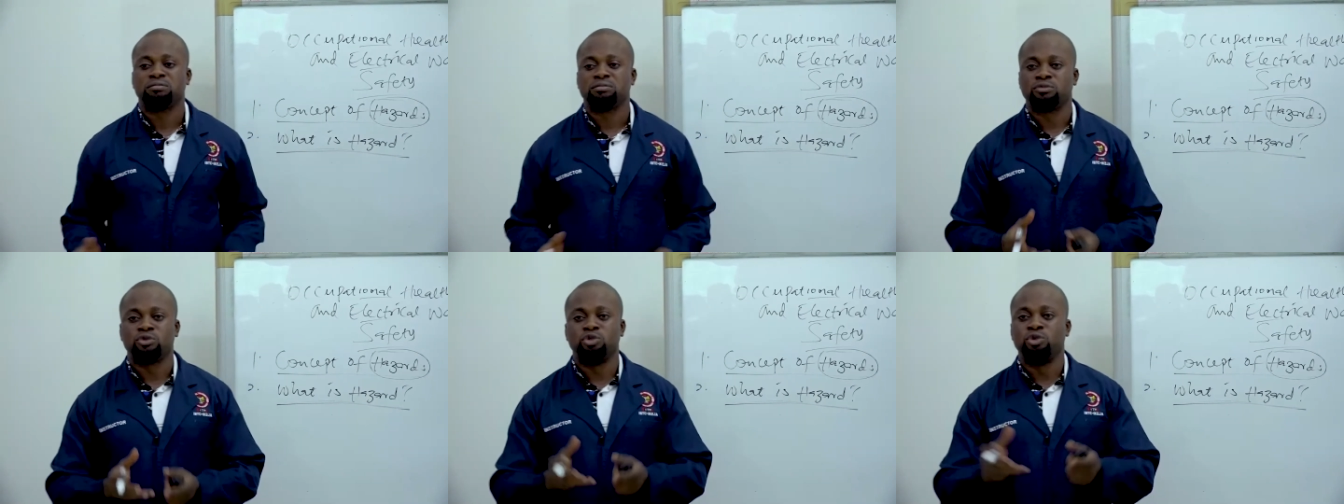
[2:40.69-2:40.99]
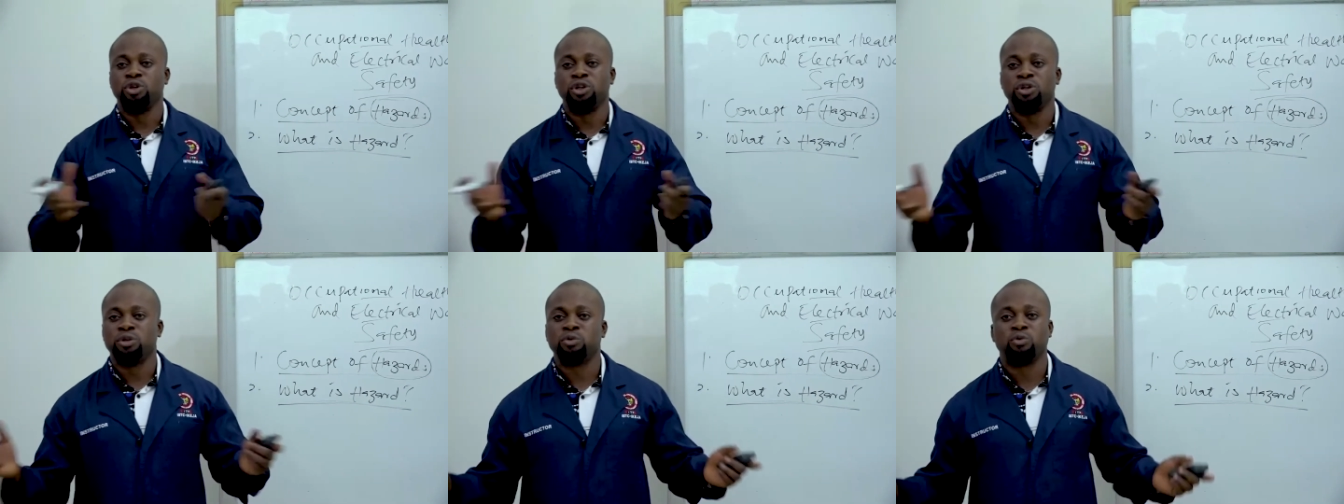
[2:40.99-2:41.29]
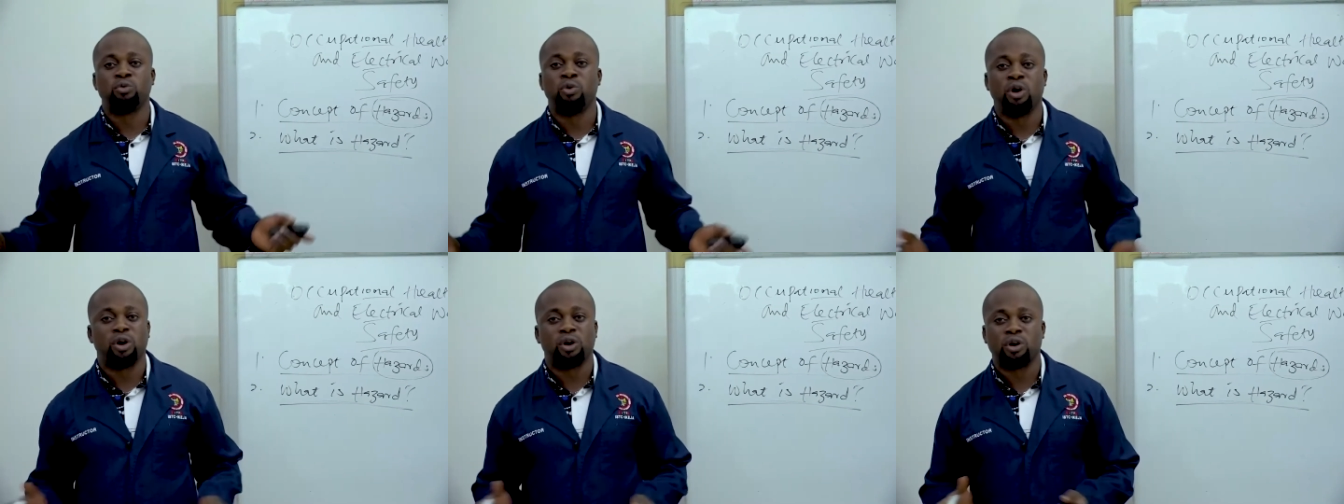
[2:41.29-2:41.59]
doing
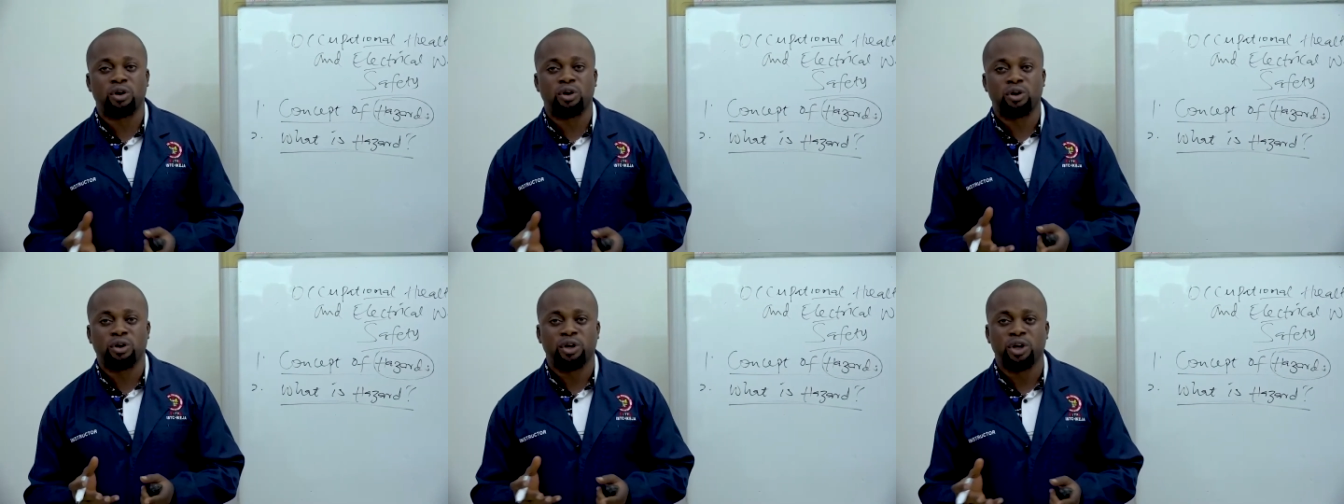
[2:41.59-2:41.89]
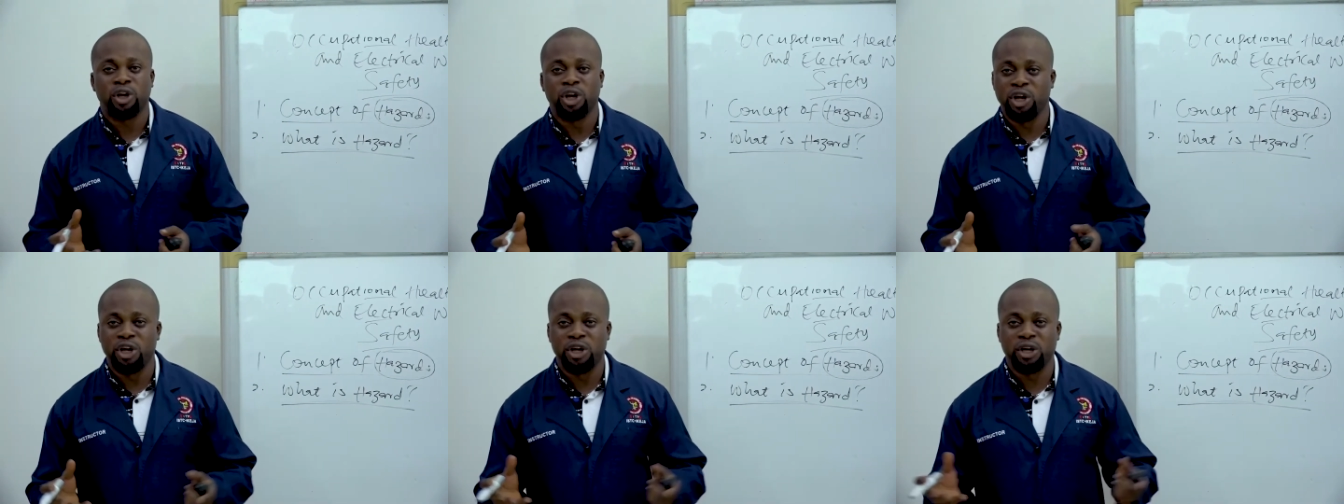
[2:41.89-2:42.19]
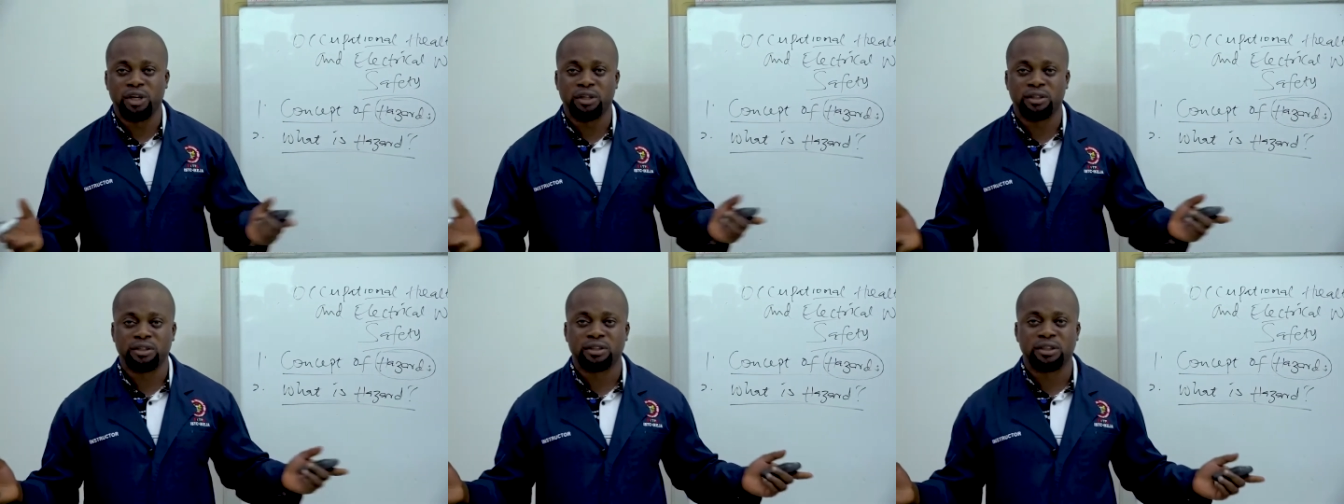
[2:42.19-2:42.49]
work in
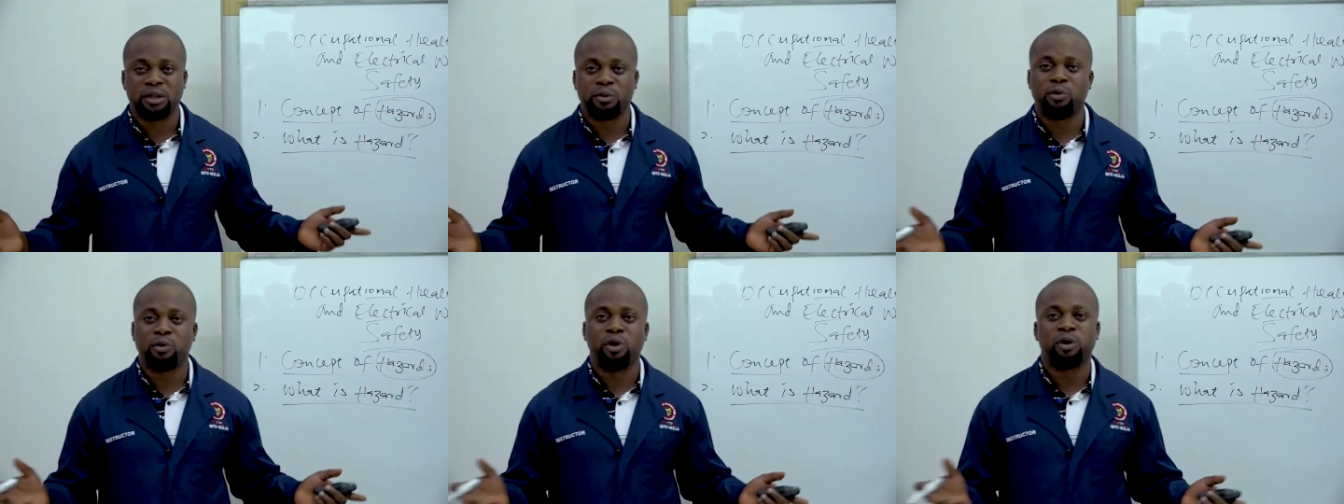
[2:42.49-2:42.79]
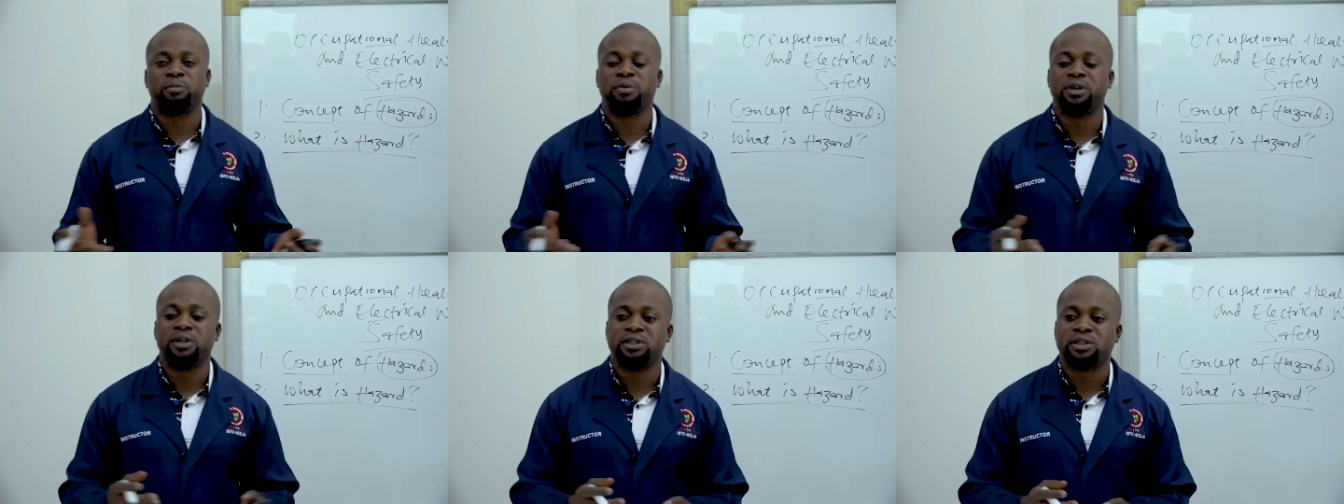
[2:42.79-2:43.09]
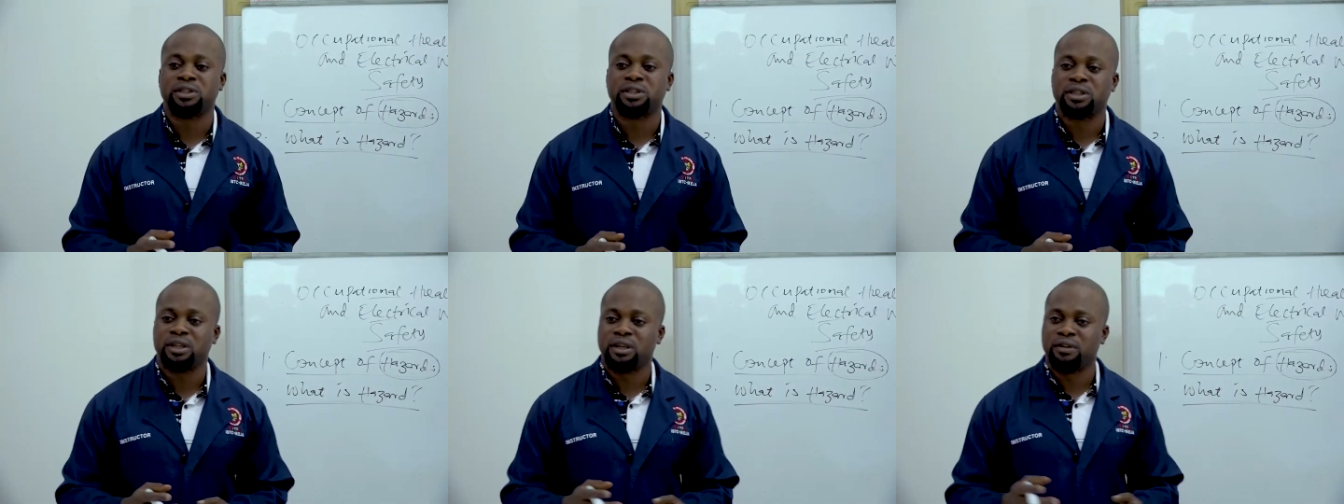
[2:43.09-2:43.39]
the workplace
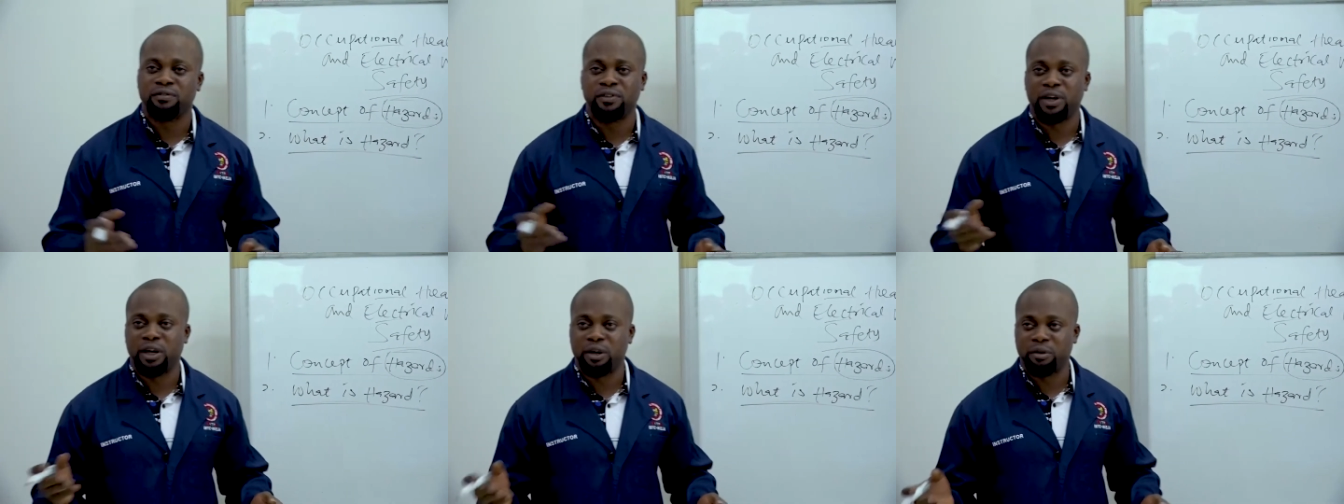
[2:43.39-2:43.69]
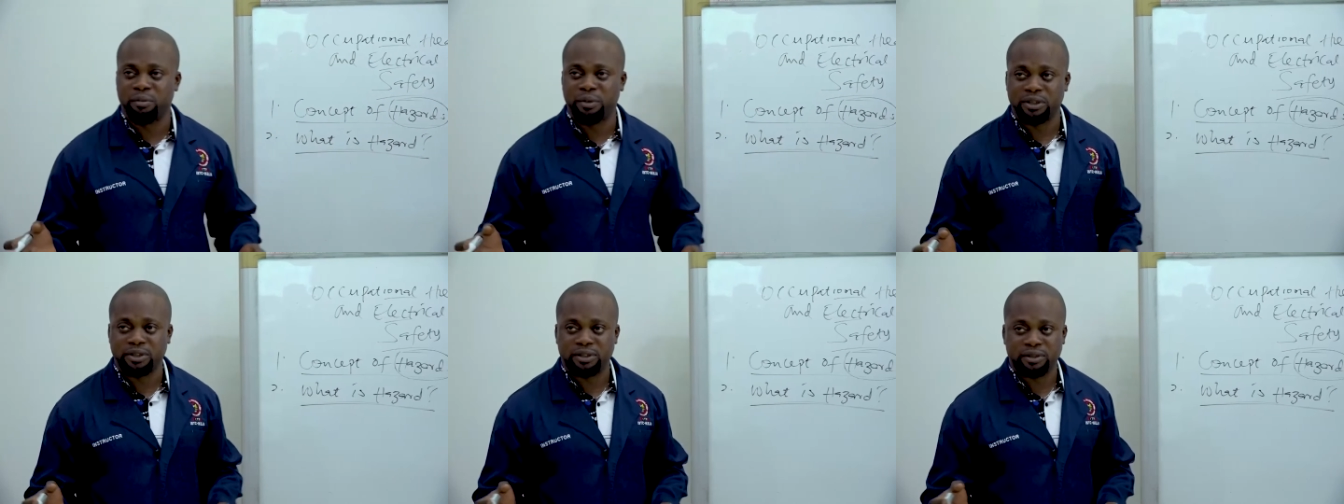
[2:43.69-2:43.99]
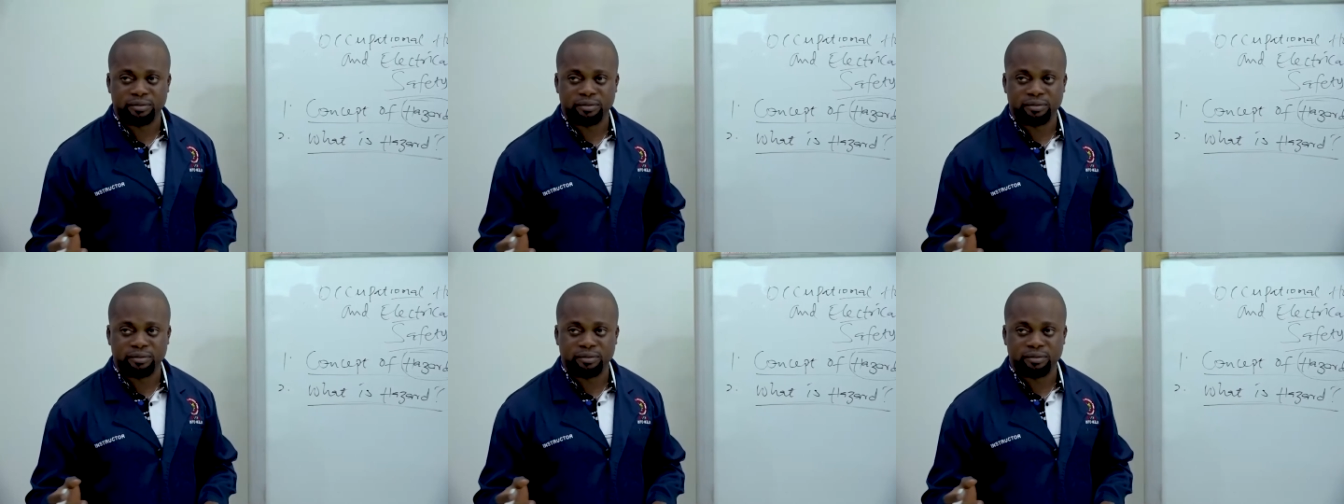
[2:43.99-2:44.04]
environment.